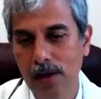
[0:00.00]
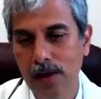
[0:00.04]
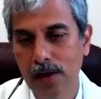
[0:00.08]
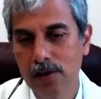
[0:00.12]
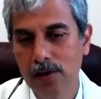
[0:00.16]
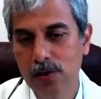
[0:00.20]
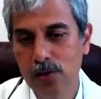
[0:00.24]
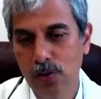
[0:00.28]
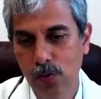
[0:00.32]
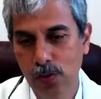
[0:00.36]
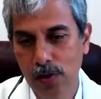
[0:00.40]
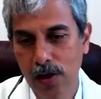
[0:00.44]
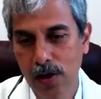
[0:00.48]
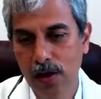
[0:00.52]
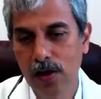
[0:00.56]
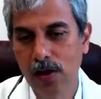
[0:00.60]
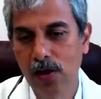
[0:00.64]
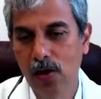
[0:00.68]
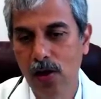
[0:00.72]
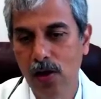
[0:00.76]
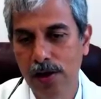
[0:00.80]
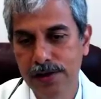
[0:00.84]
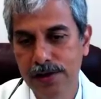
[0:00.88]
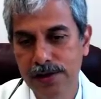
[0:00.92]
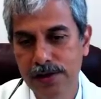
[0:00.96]
So we are in
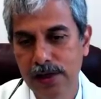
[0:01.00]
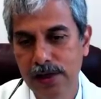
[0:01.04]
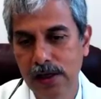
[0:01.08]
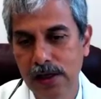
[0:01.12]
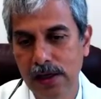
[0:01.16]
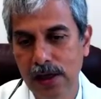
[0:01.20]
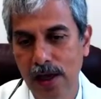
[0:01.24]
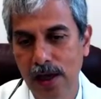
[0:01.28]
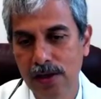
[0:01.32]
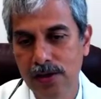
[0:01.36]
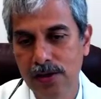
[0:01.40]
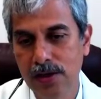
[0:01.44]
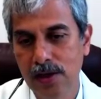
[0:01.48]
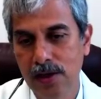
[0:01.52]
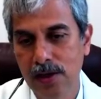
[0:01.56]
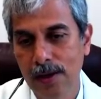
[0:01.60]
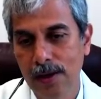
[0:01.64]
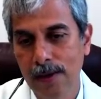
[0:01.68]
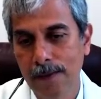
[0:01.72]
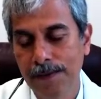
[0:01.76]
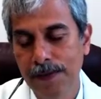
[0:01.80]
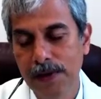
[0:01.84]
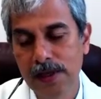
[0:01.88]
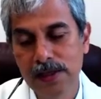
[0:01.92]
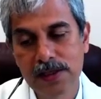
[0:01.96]
constant touch.
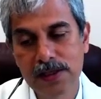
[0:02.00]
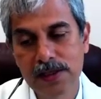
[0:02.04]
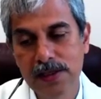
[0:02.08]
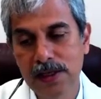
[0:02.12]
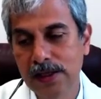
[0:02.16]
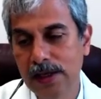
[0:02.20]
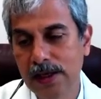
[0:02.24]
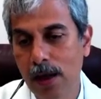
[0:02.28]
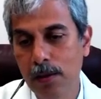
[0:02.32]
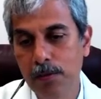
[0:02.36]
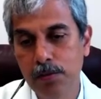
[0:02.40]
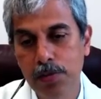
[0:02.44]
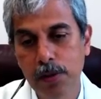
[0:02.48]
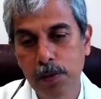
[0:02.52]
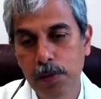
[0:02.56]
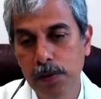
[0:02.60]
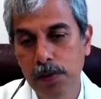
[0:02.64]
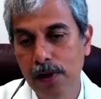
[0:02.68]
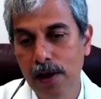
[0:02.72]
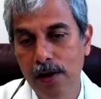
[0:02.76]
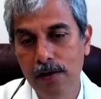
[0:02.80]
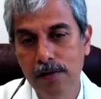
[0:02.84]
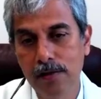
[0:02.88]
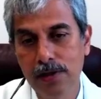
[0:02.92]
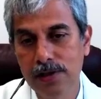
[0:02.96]
This is the time people
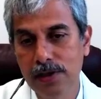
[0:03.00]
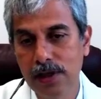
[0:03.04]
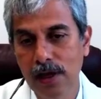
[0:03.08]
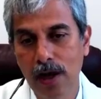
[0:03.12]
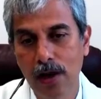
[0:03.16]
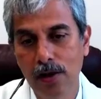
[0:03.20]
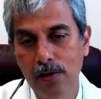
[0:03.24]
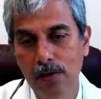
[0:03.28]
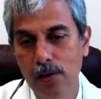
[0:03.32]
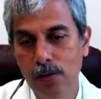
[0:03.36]
are reaching out